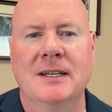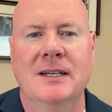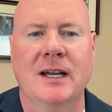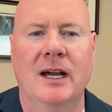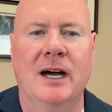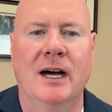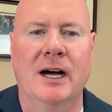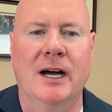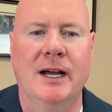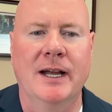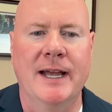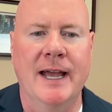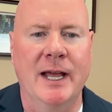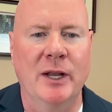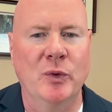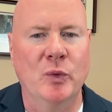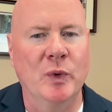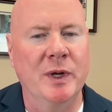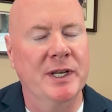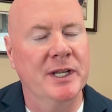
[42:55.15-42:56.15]

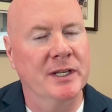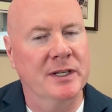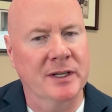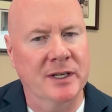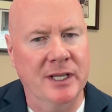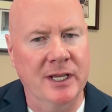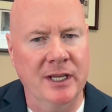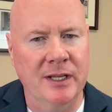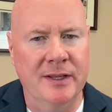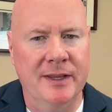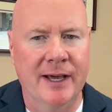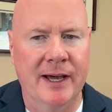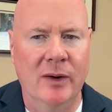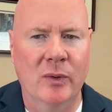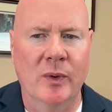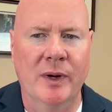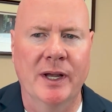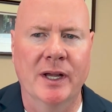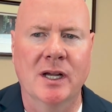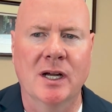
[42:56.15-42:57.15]
and we didn't heed that
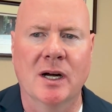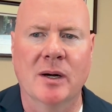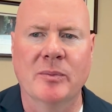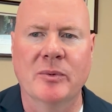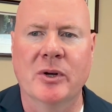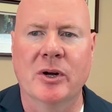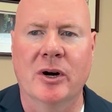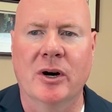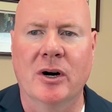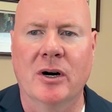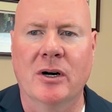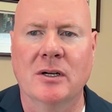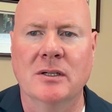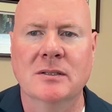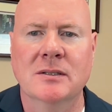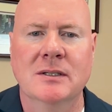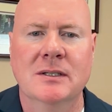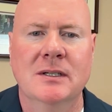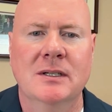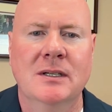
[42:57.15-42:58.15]
wake-up call.